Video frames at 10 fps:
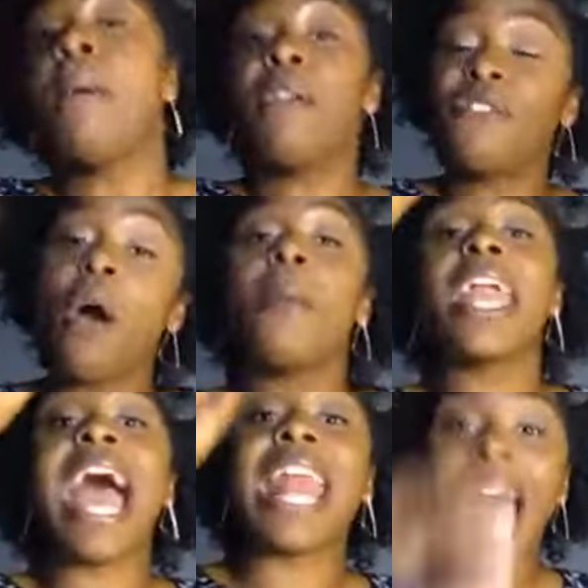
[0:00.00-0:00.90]

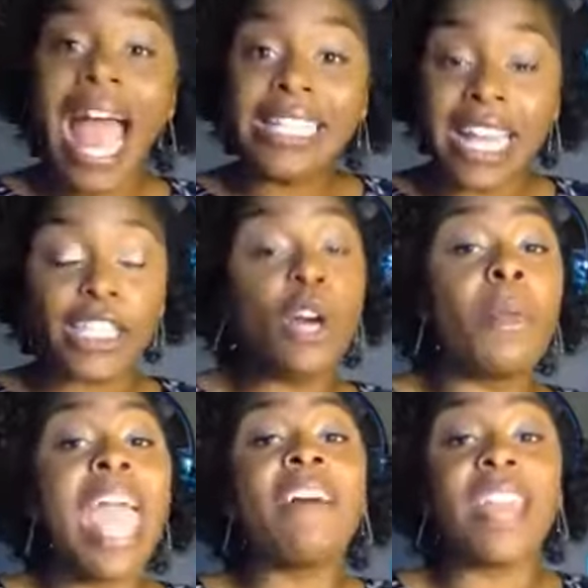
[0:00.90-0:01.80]
Isaac. So
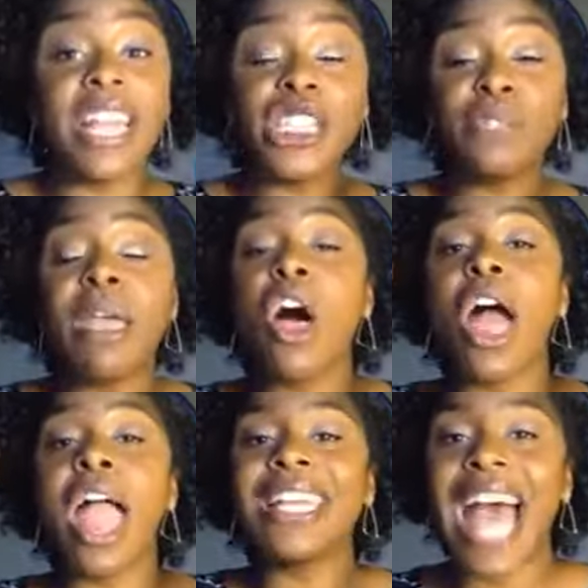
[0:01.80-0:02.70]
we have
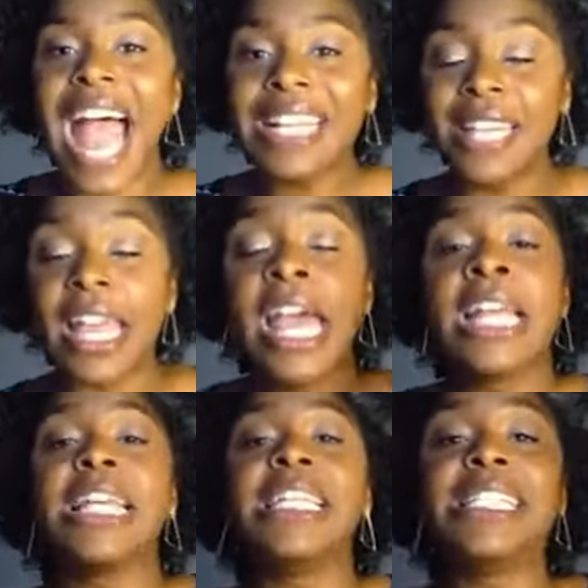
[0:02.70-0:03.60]
Ishmael and Isaac.
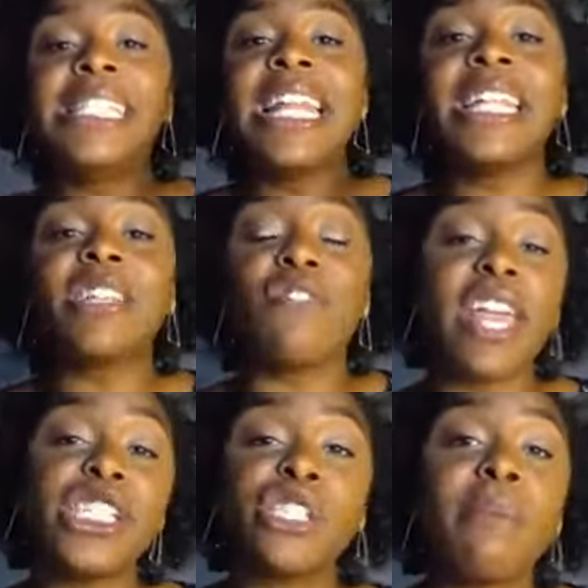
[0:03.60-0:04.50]
The descendants of
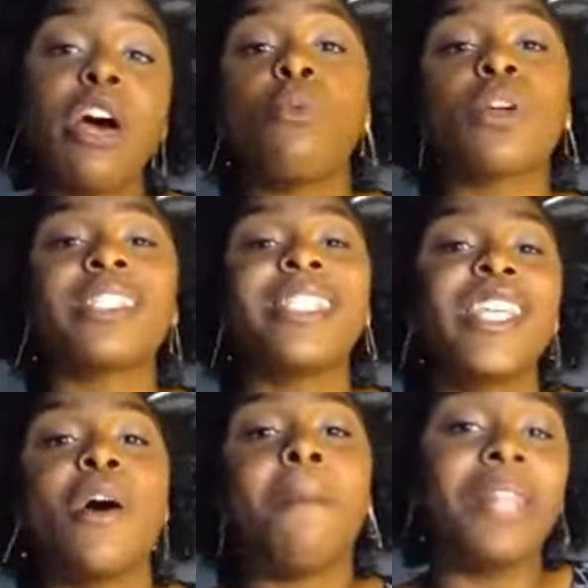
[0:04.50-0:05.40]
Ishmael were
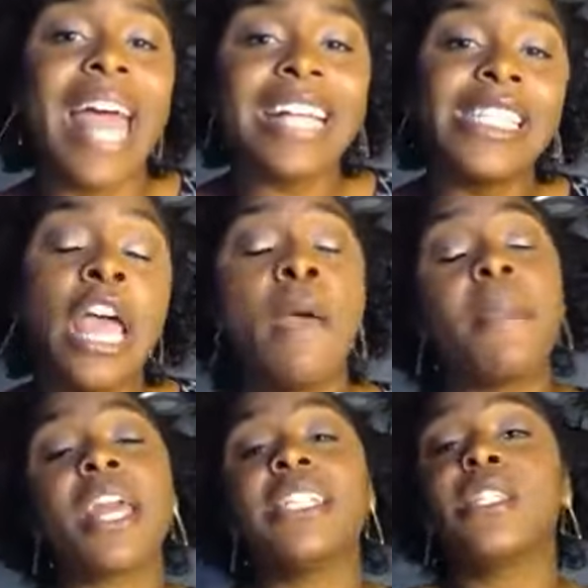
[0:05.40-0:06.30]
still blessed
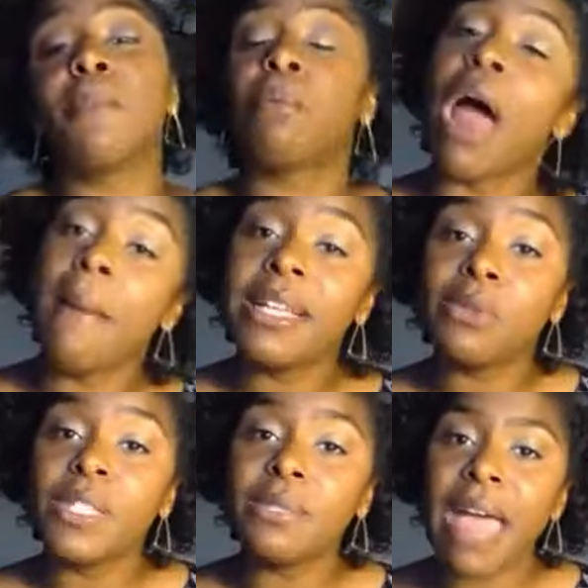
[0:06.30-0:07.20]
because the
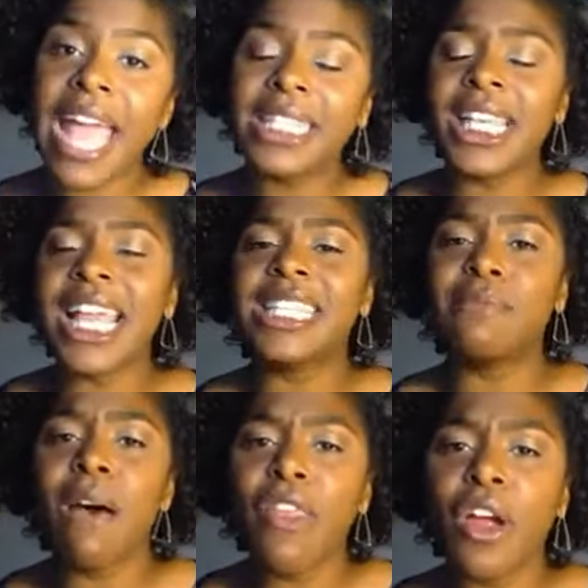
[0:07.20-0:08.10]
promise was made to his
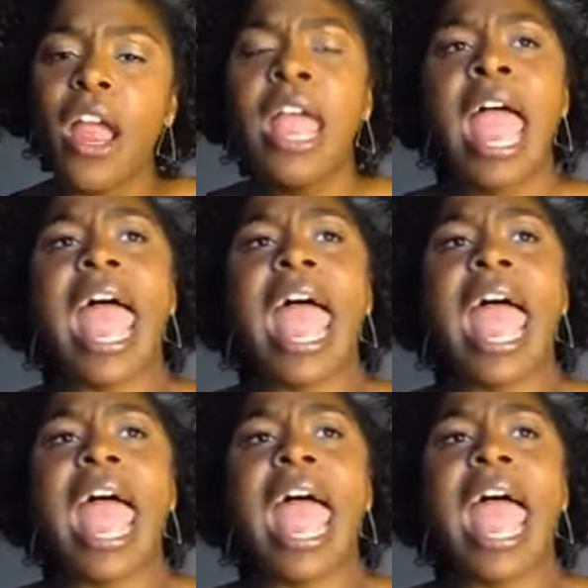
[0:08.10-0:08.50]
mother